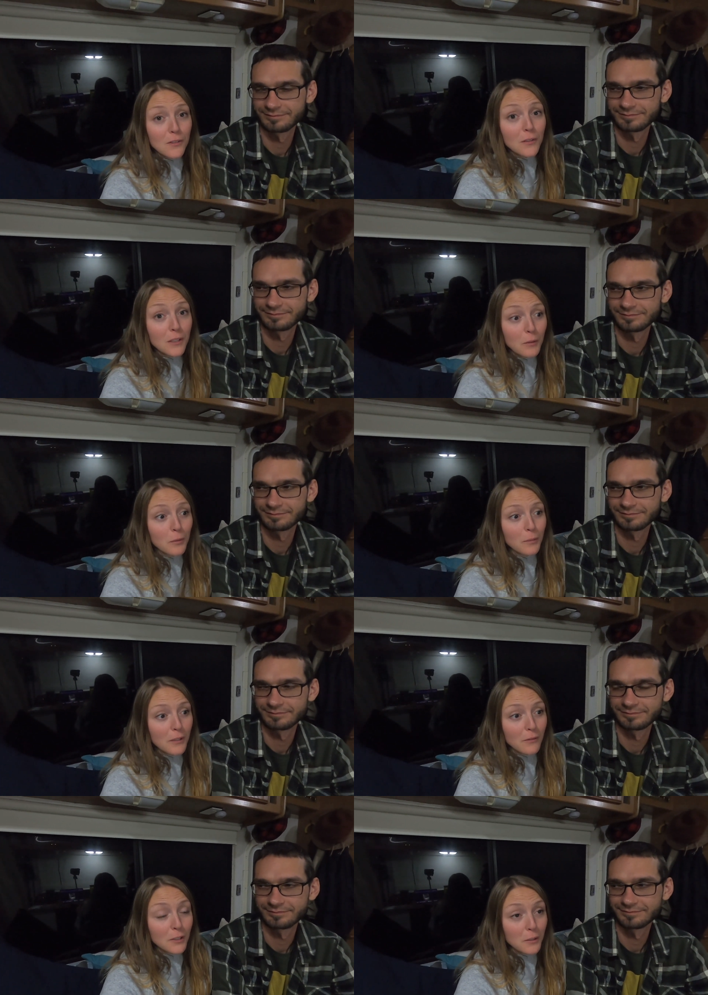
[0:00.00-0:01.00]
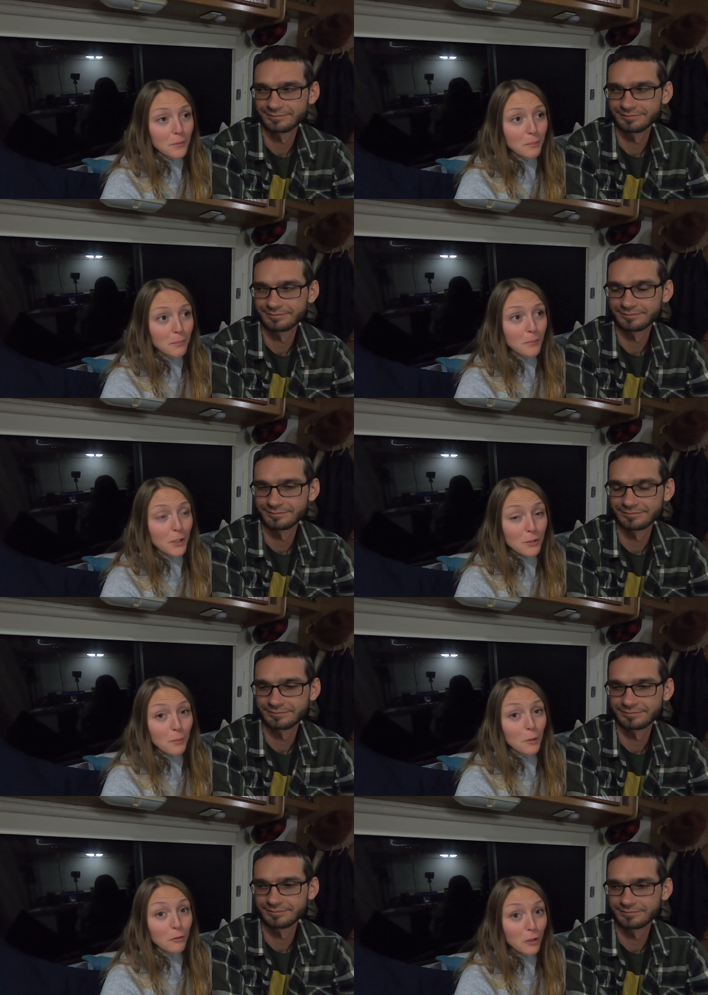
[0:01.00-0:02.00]
Speaker 1: soon and we'll be able to post
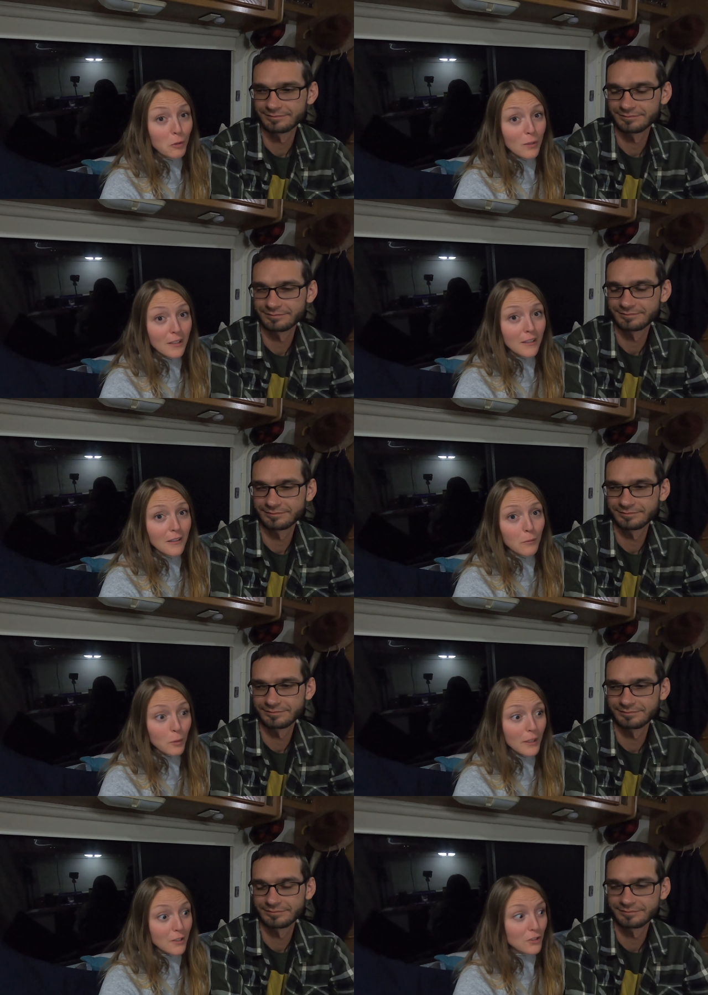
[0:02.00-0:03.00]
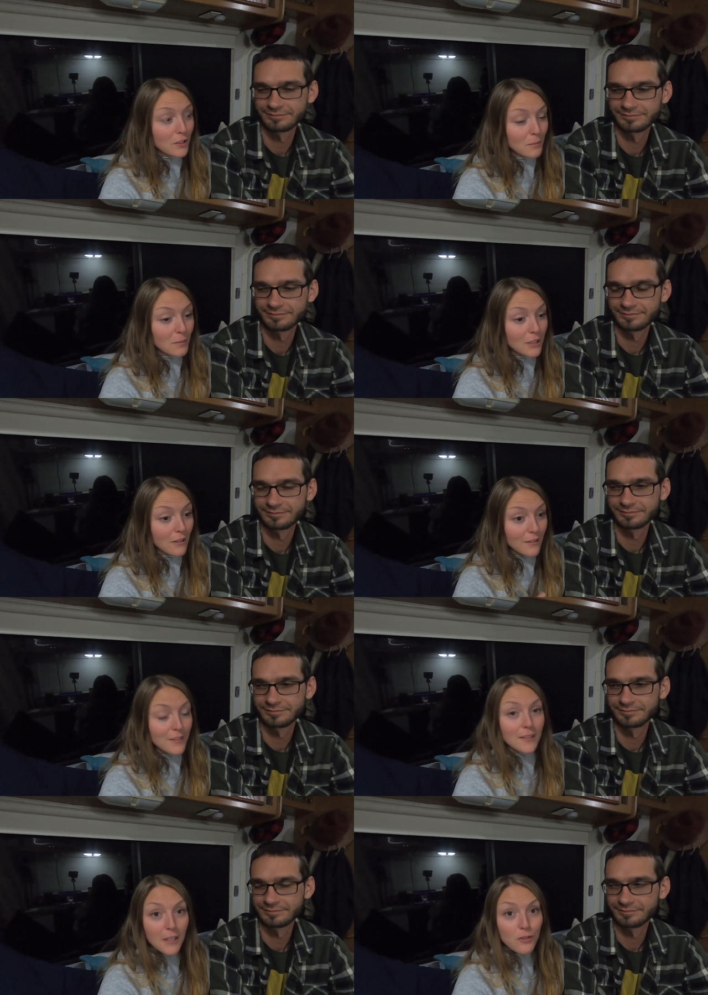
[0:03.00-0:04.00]
more frequently and we'll actually be on
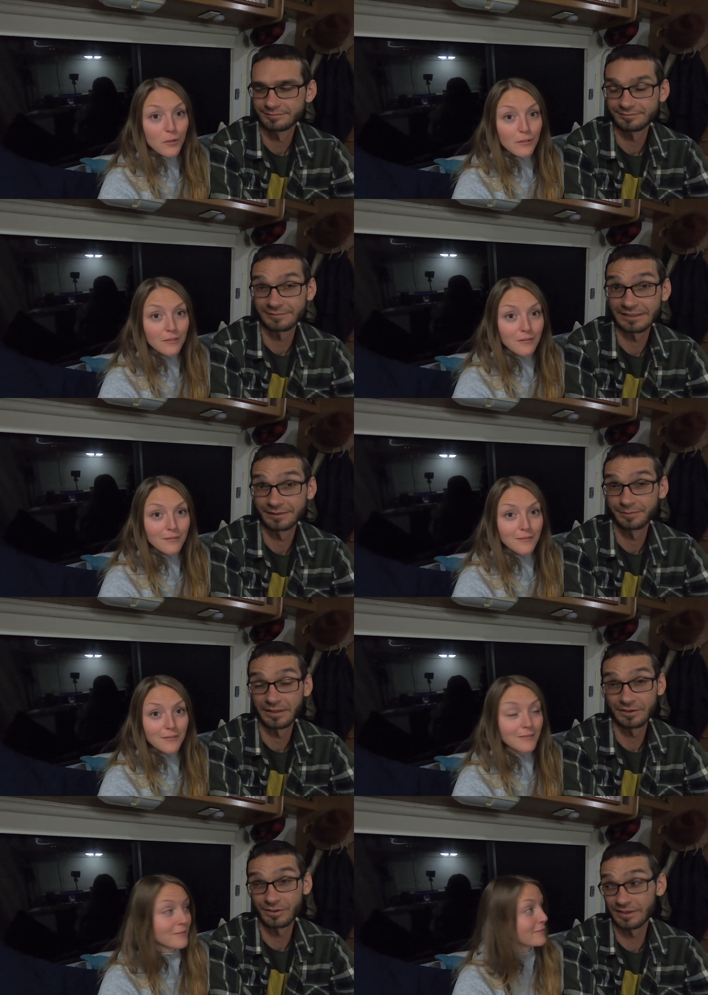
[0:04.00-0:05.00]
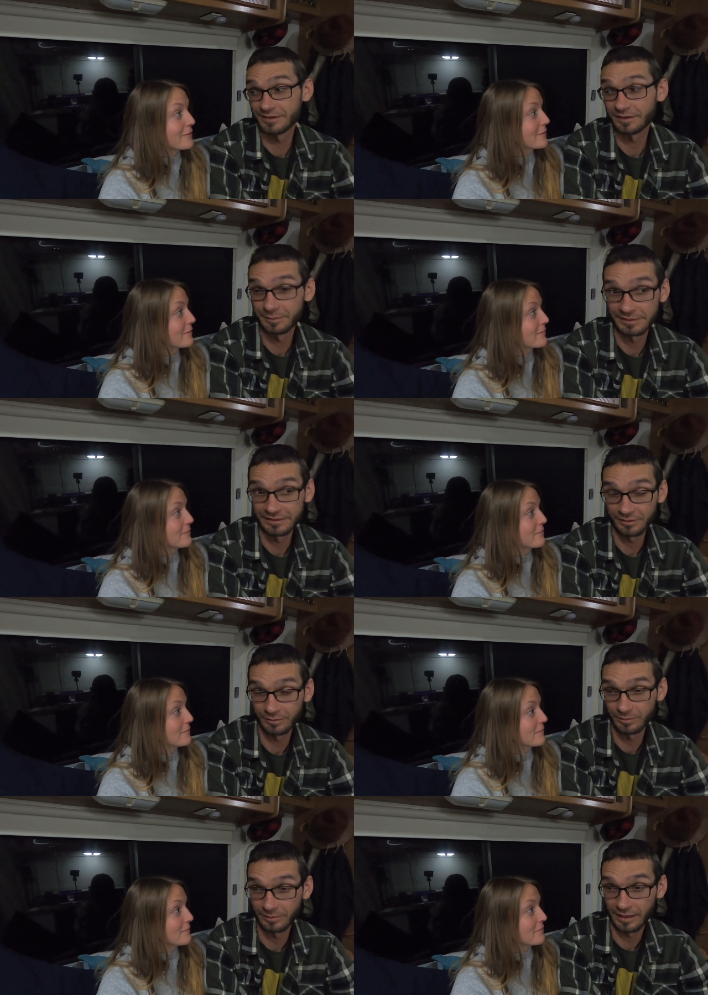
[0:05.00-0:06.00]
schedule. Yeah,
Speaker 2: the trick's gonna be
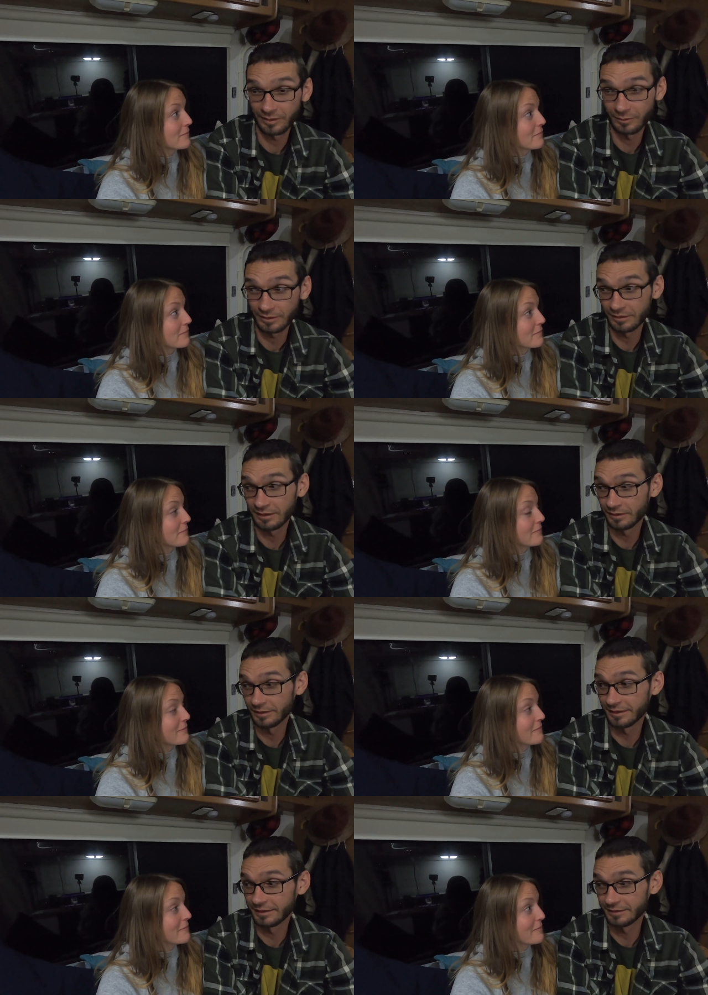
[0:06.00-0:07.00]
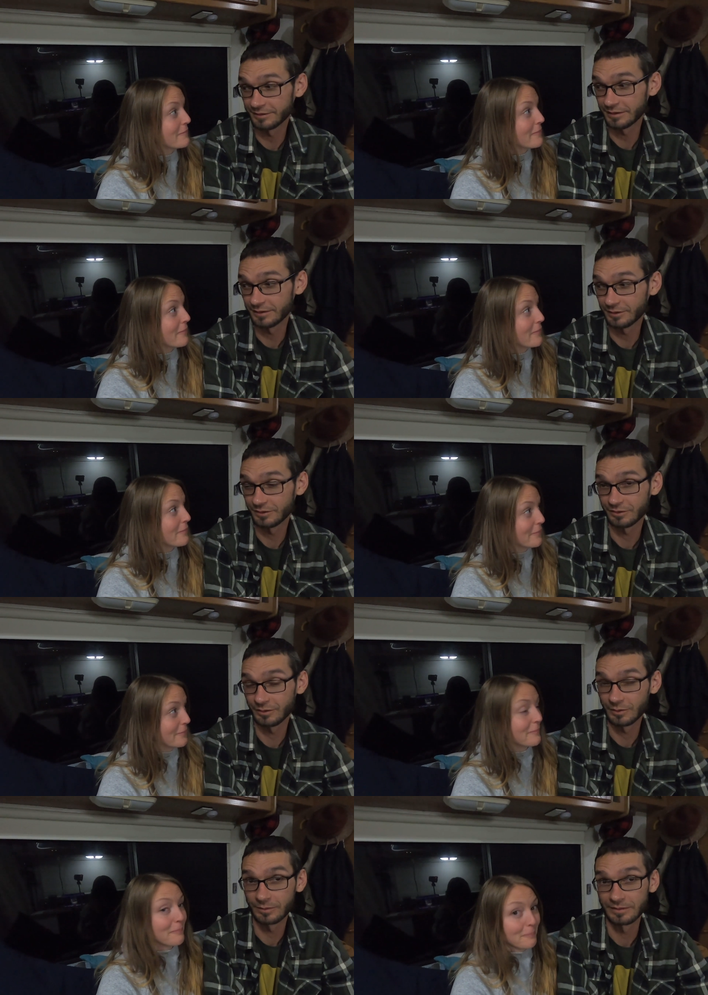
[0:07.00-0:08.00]
is how good internet is here.
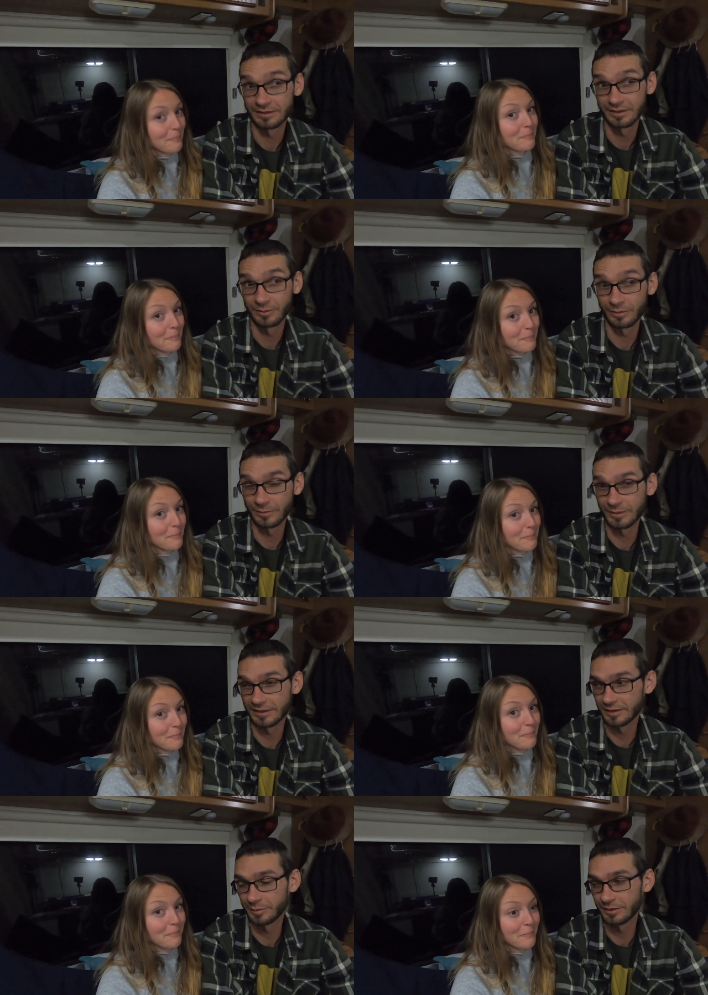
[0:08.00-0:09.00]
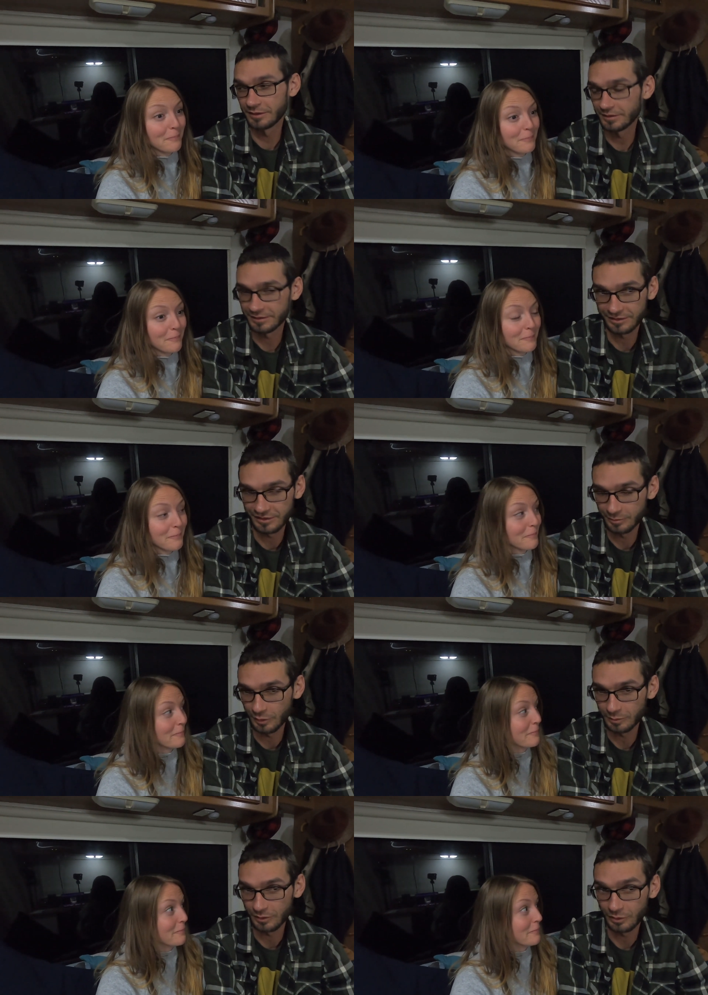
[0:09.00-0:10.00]
So we're really gonna put the
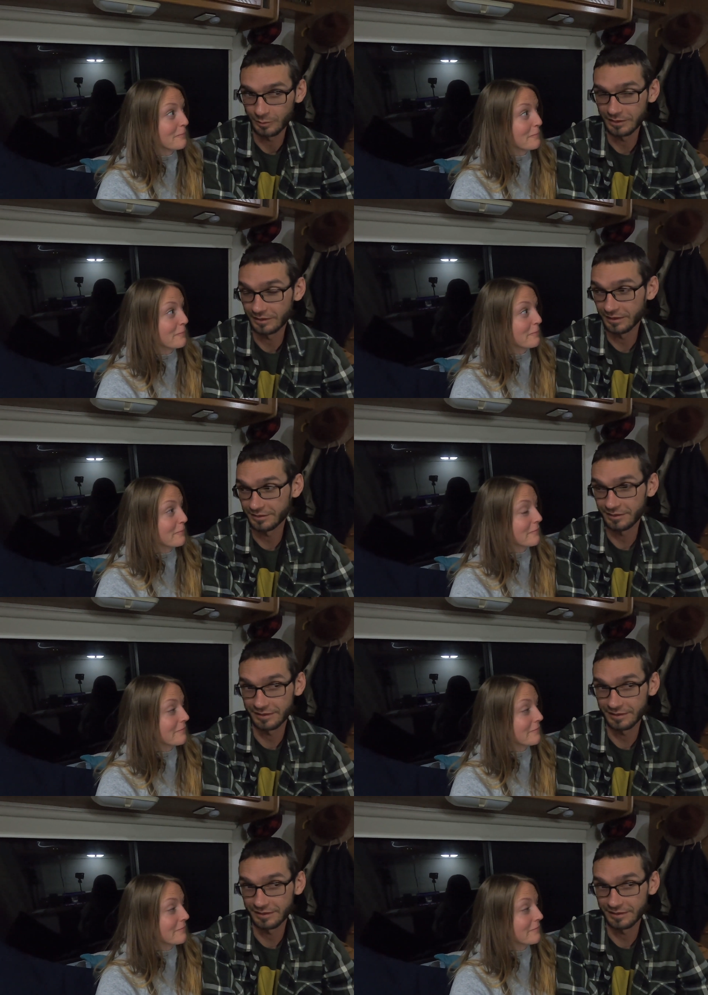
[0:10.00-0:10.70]
T-Mobile home internet to the